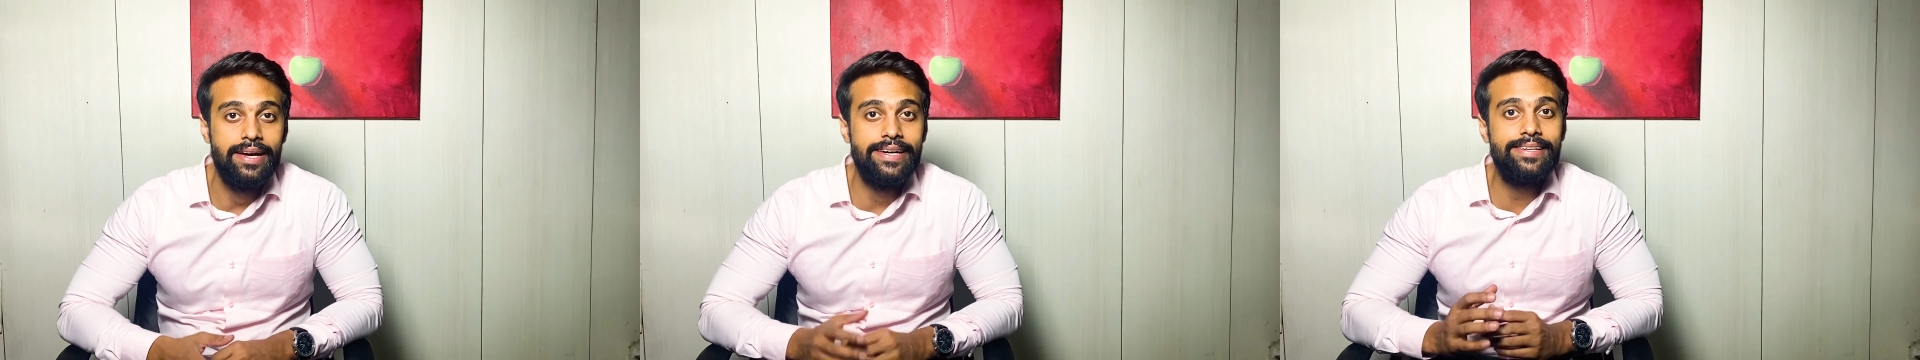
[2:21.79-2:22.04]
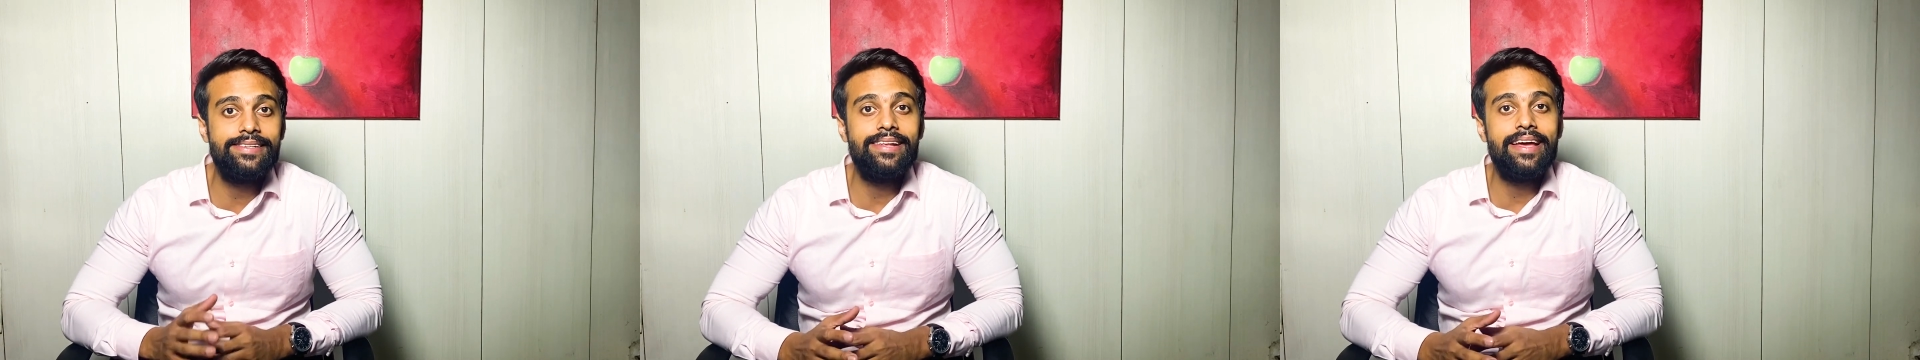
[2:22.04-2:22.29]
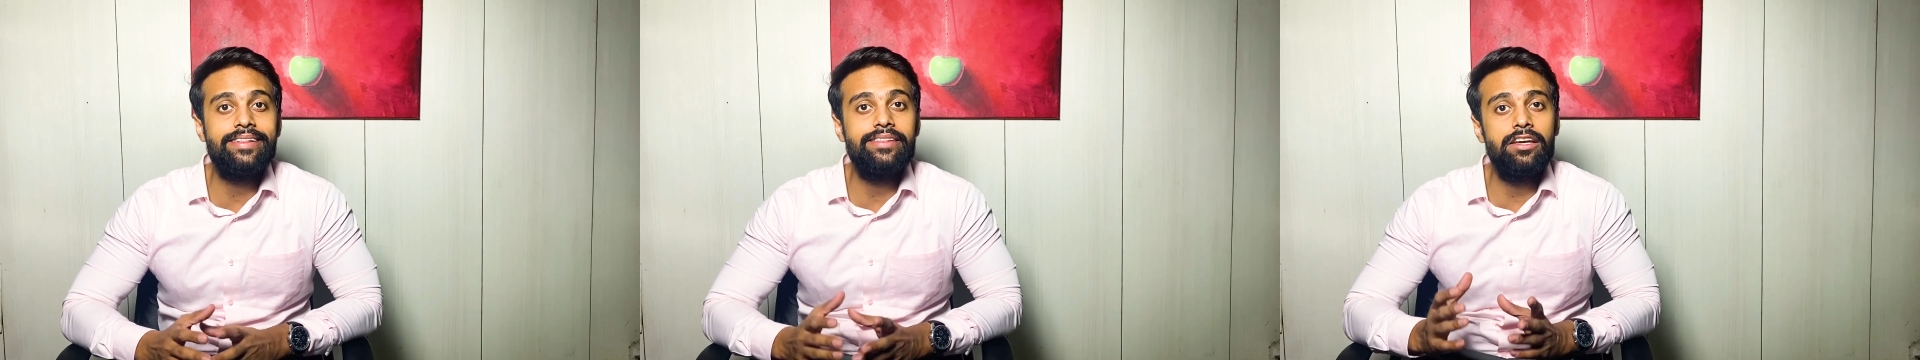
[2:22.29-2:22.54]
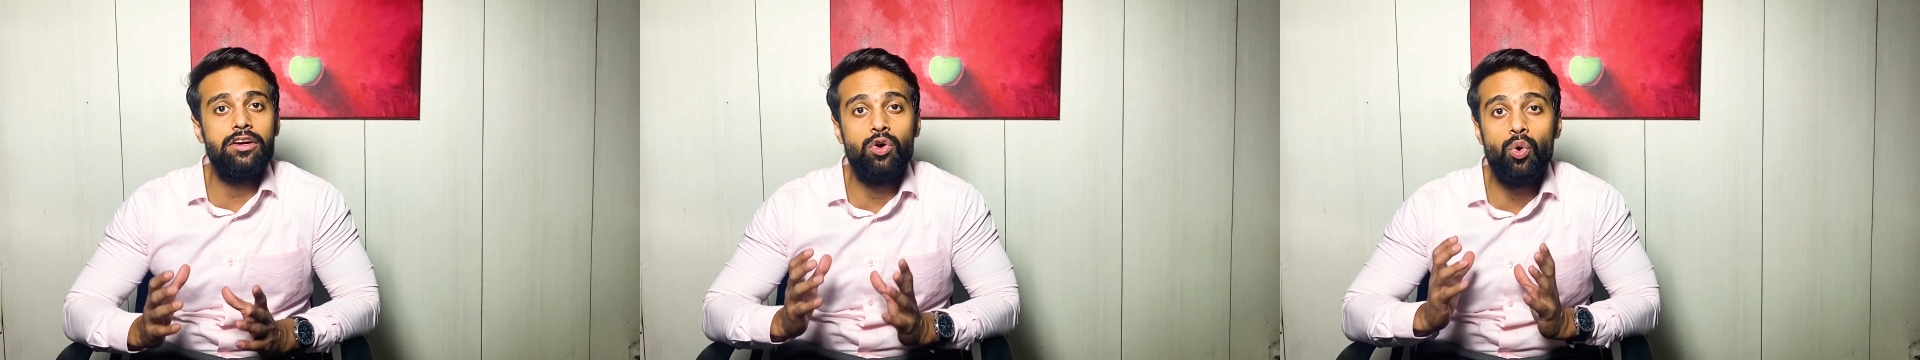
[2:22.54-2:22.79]
It is like
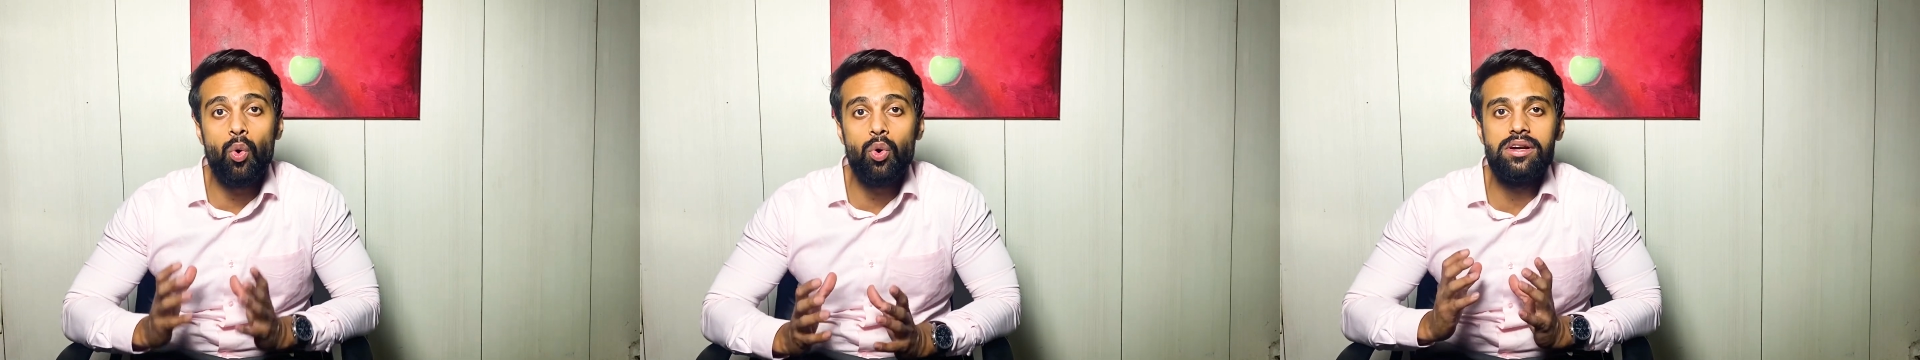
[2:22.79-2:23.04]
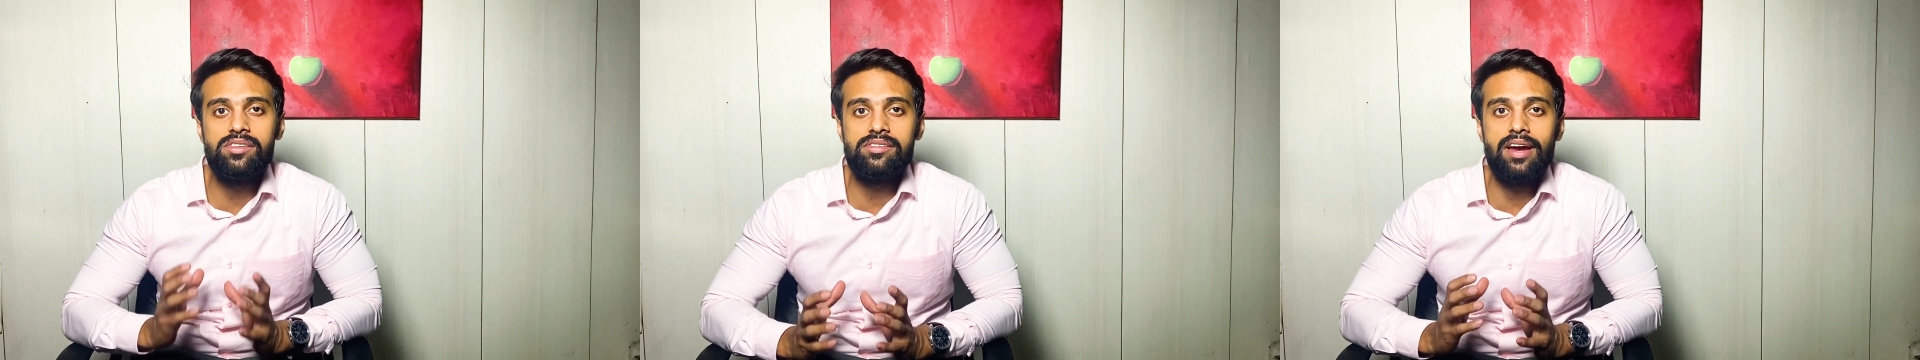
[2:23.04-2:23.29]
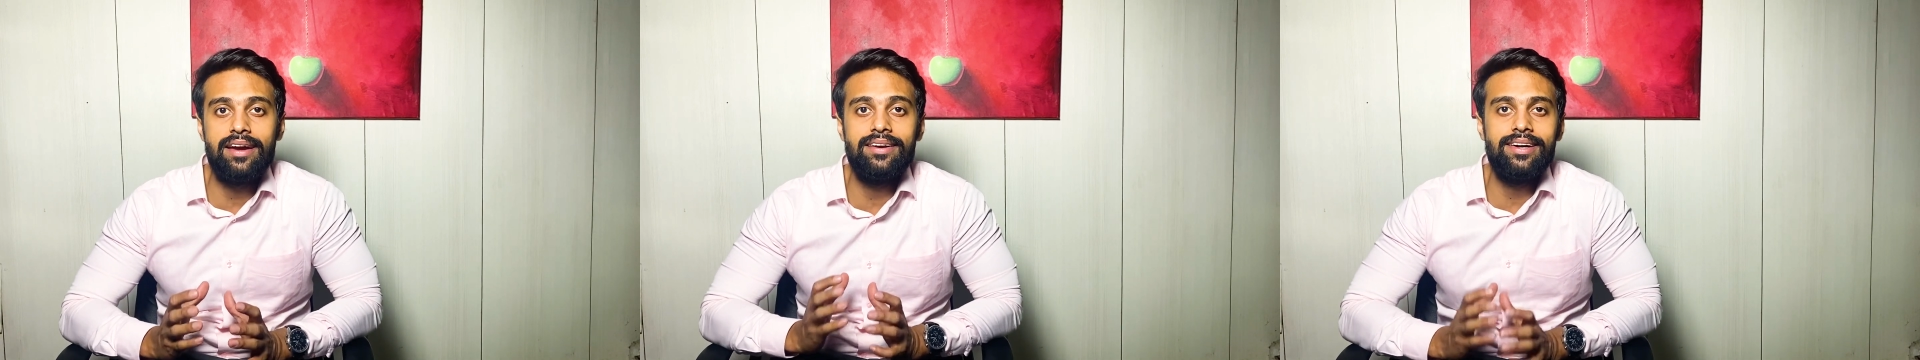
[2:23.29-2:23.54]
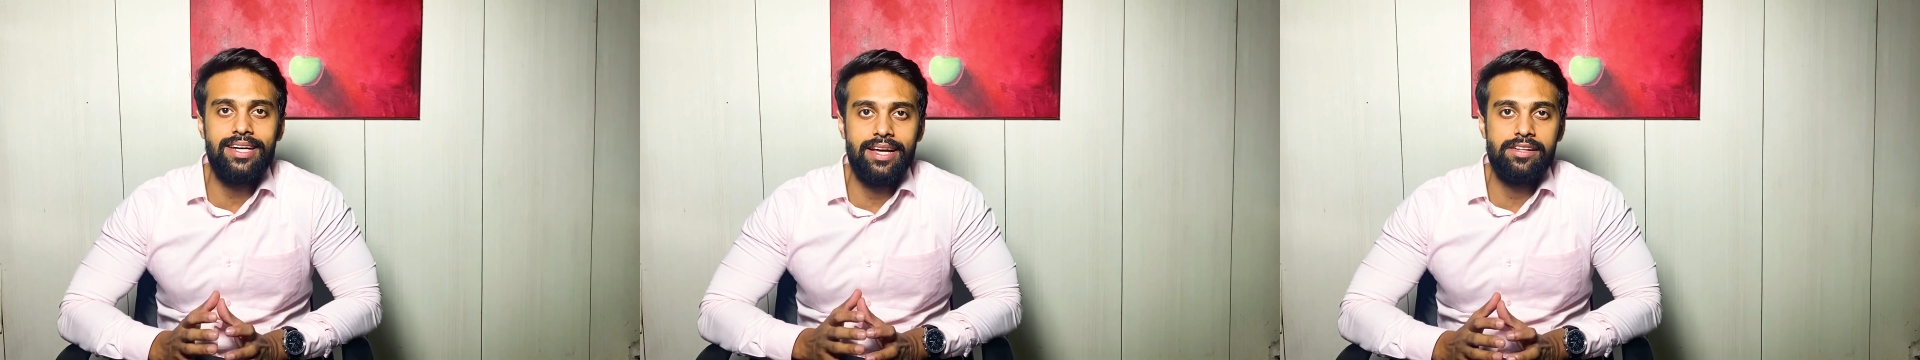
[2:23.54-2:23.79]
the gold
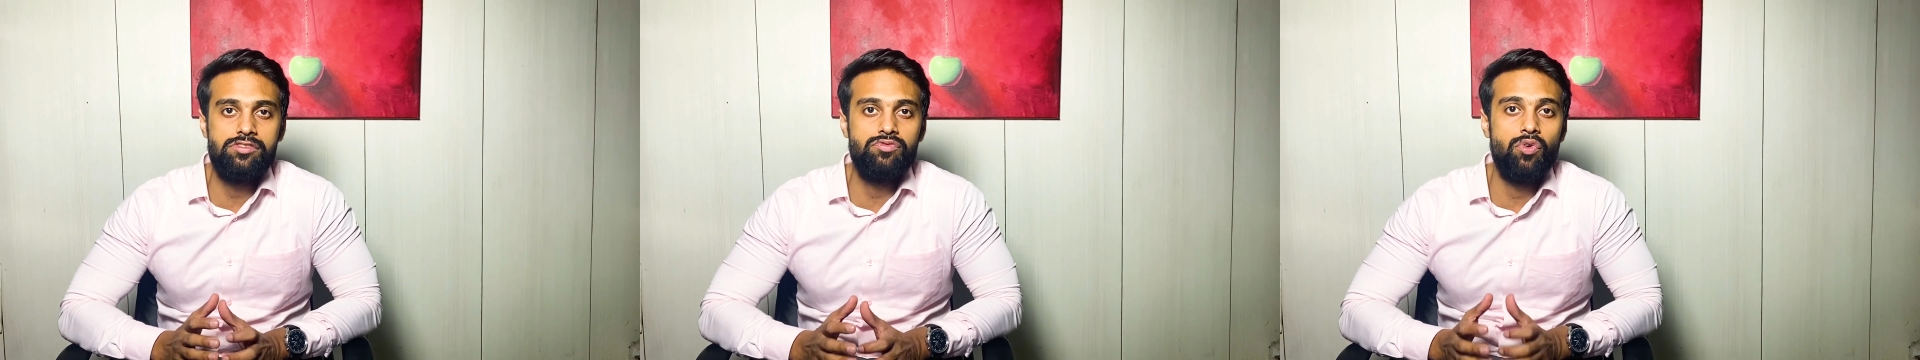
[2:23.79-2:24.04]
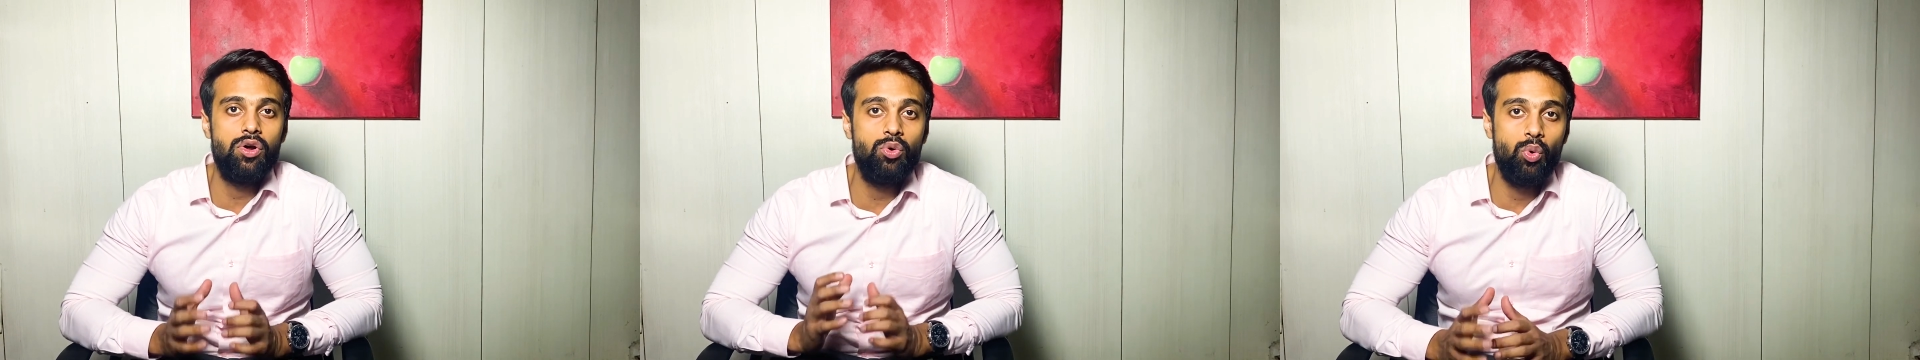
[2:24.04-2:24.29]
standard test for